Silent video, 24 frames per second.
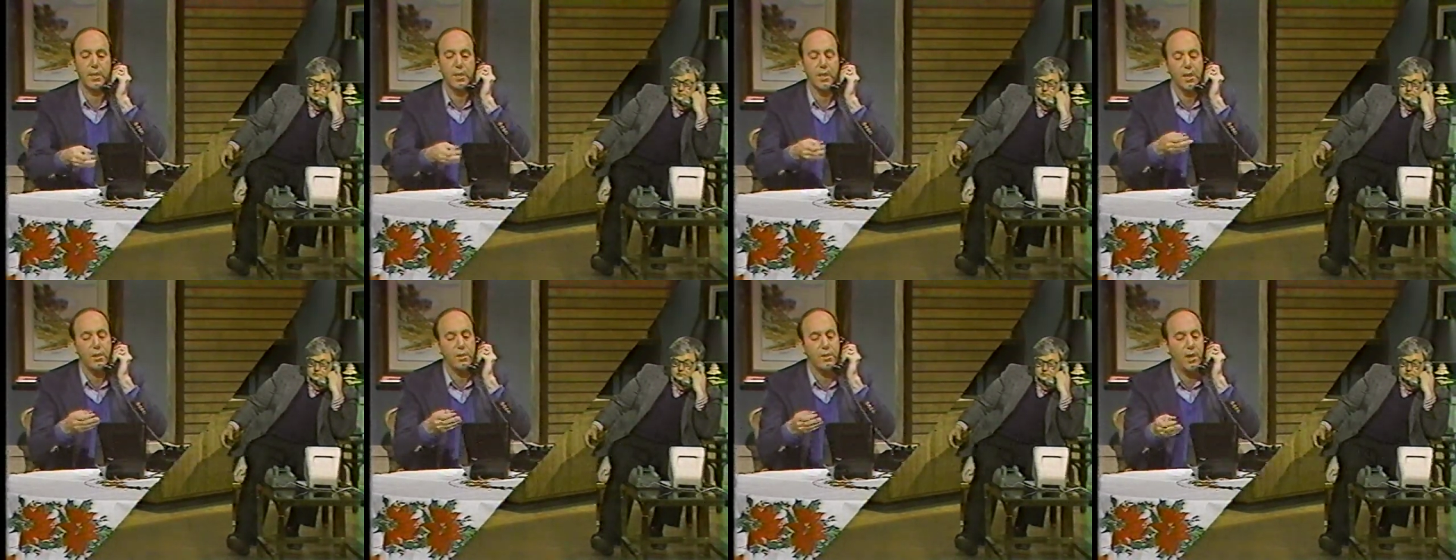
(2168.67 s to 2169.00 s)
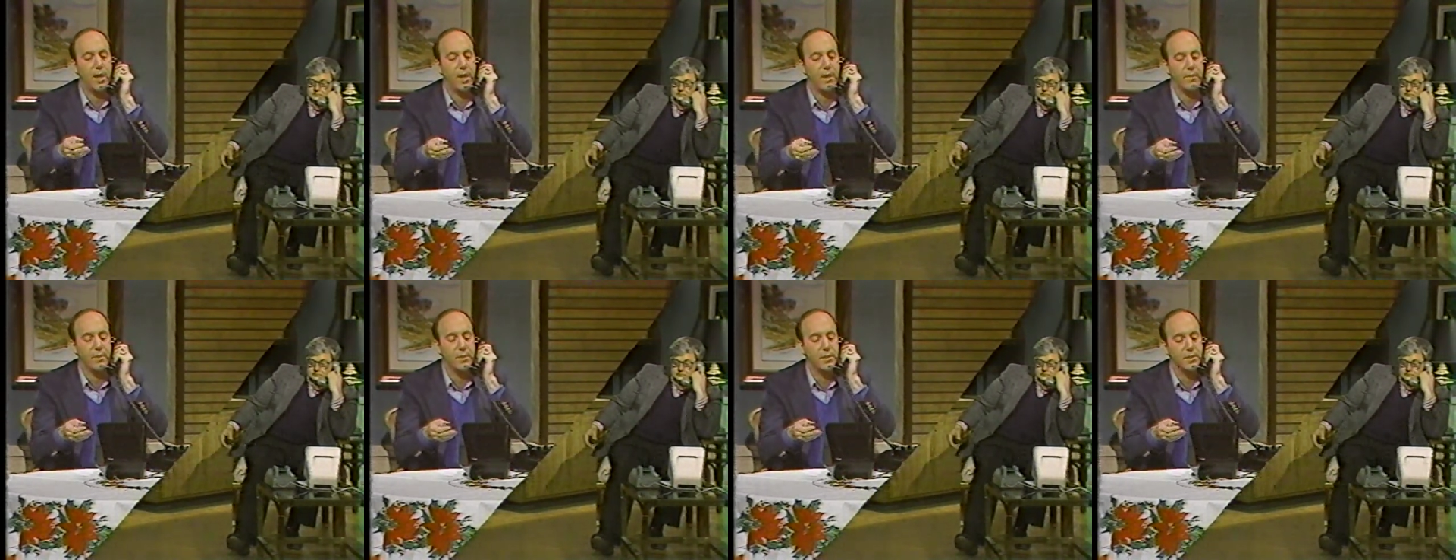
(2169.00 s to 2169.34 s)
The other
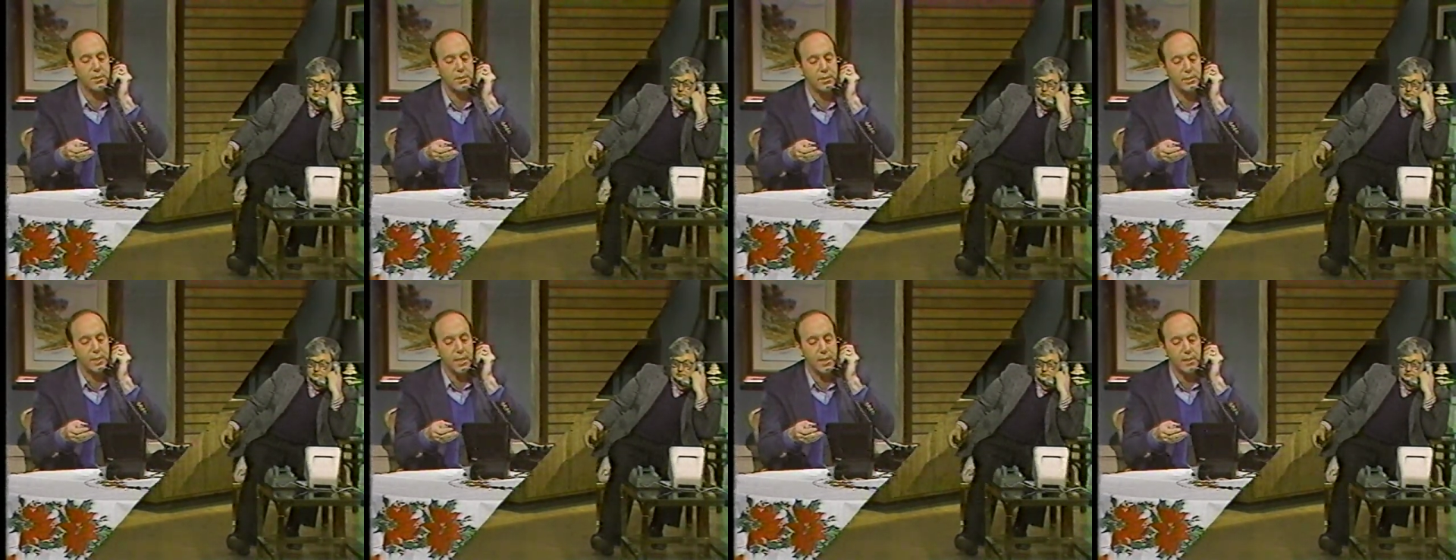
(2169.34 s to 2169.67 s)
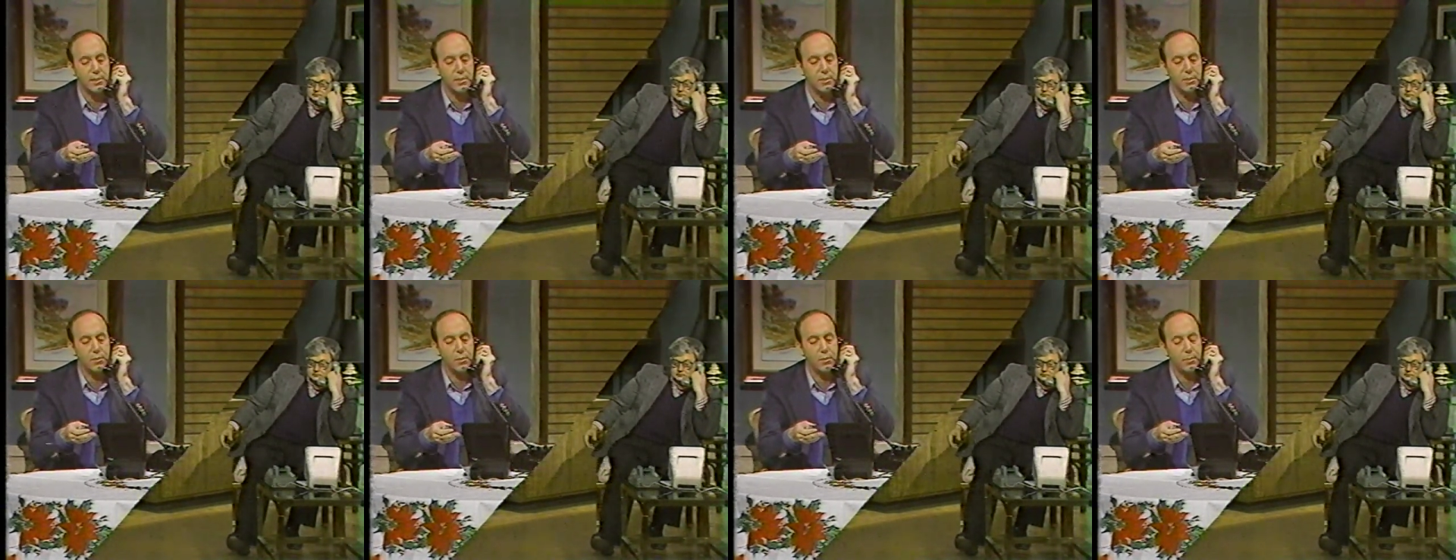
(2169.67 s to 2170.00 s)
obvious
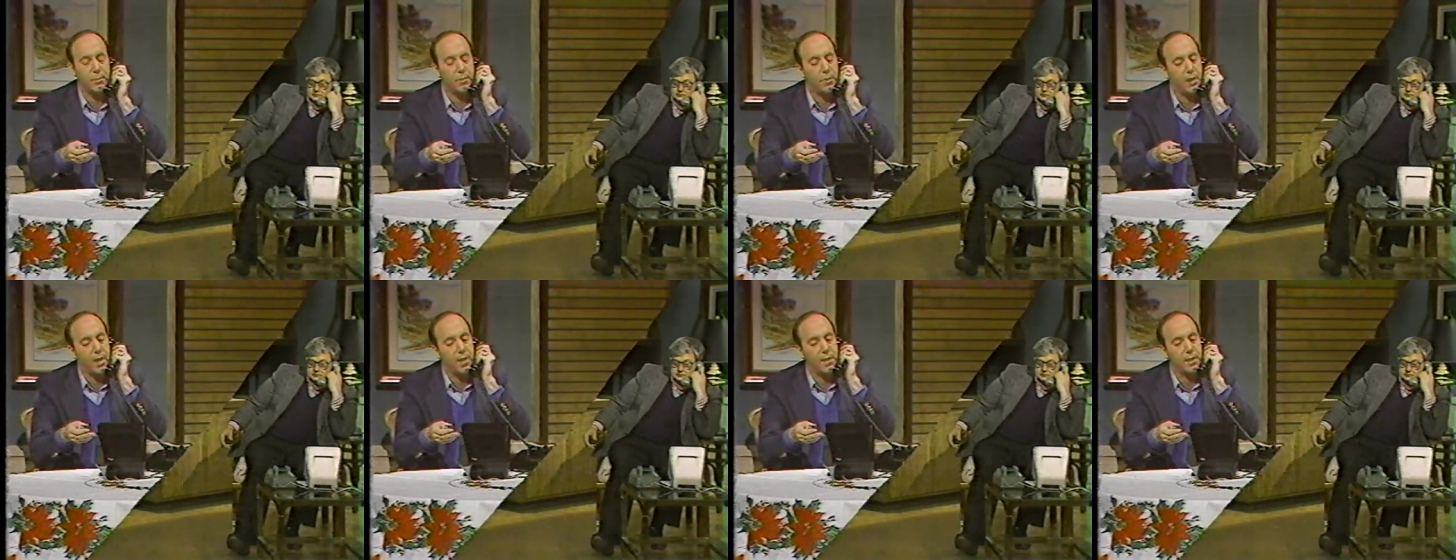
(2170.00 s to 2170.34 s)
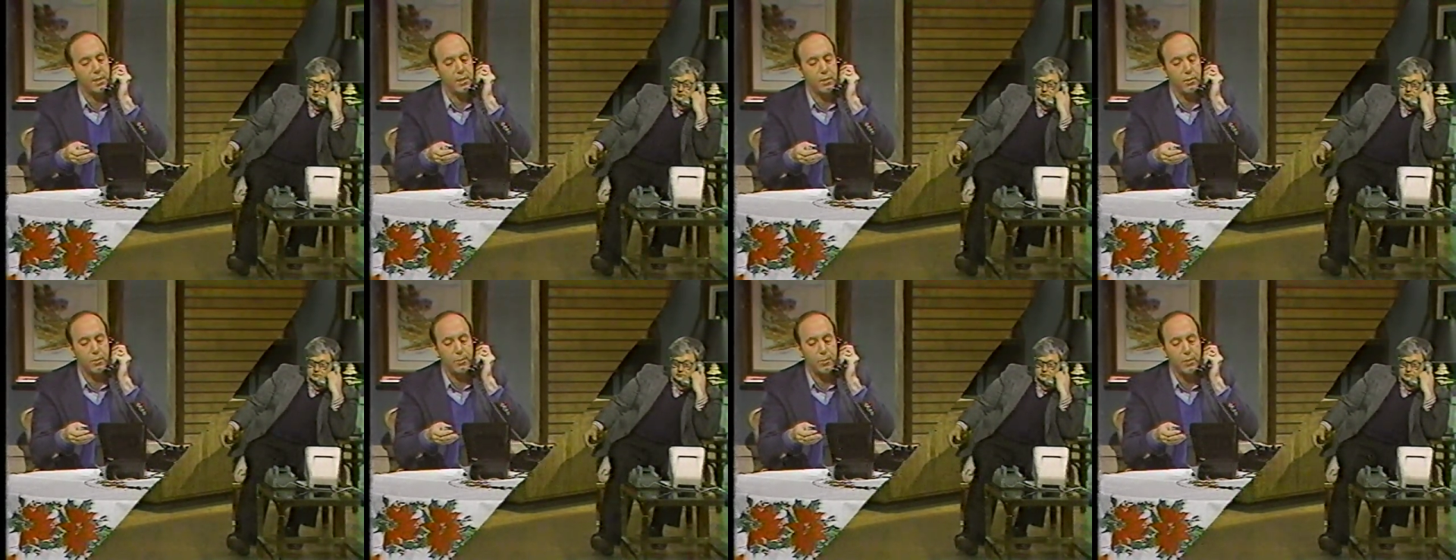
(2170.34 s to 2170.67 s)
test that would, I
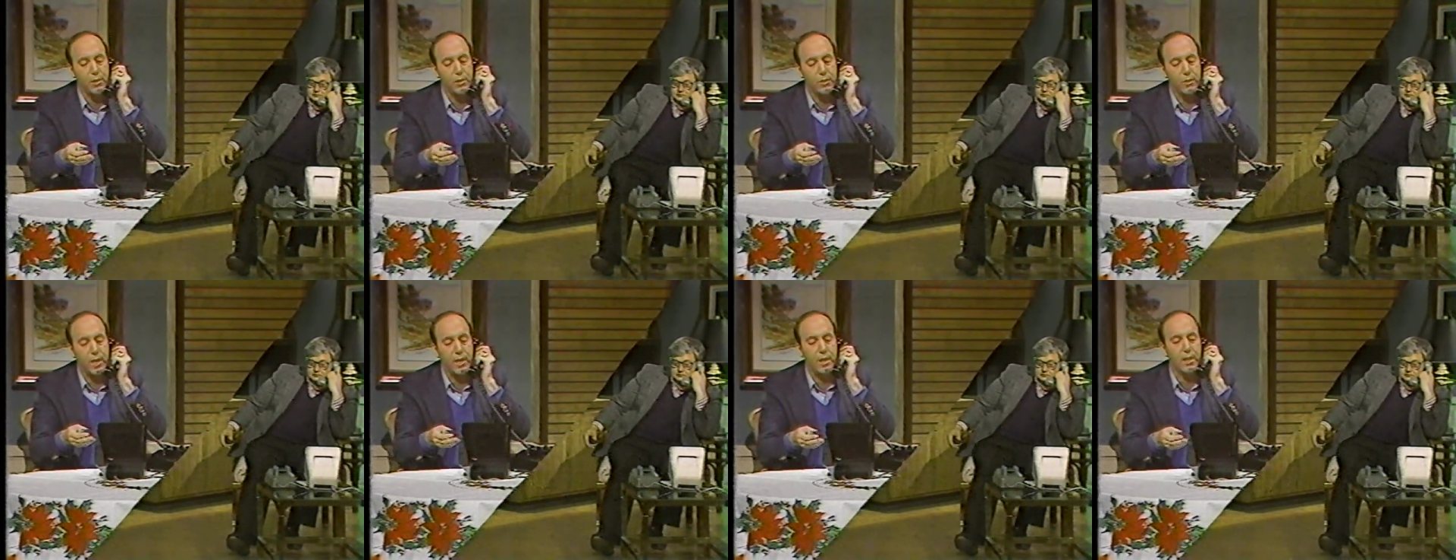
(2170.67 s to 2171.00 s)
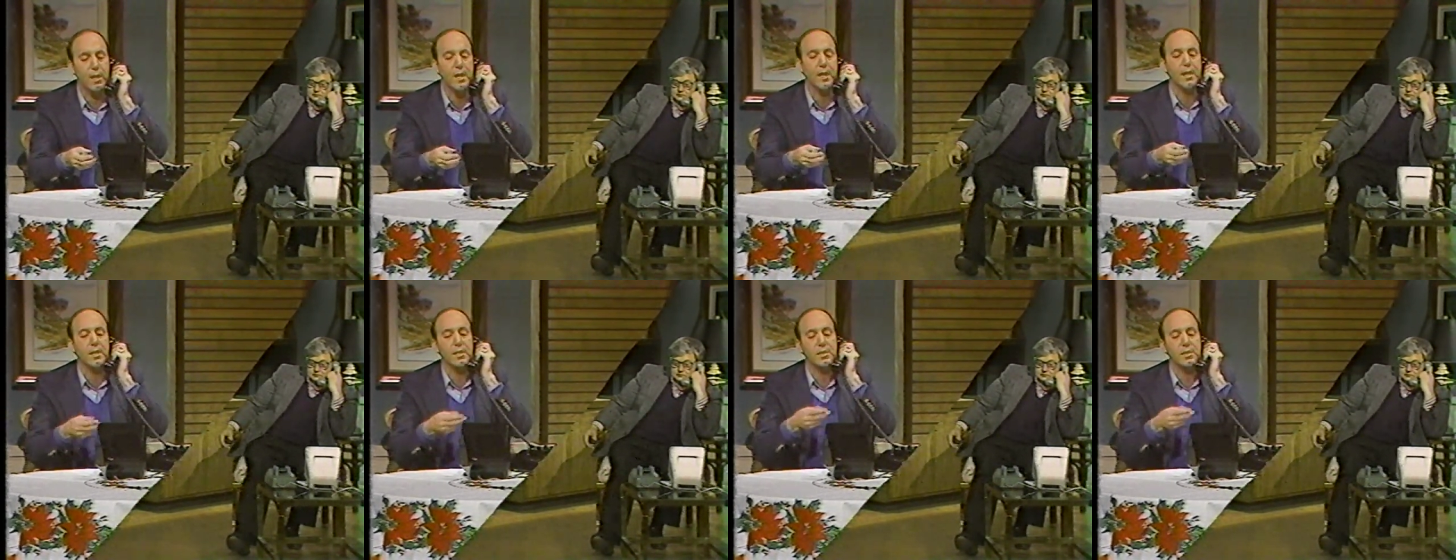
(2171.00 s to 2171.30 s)
think it would be great,